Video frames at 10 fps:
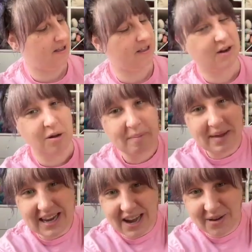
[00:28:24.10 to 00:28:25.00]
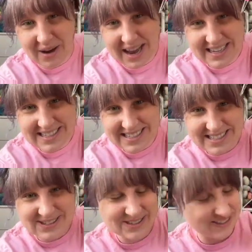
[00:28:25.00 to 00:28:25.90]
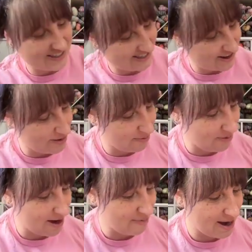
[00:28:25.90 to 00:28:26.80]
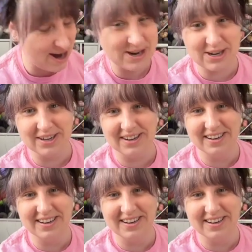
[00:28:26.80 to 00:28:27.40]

Little mini crane scissors that are bright pink.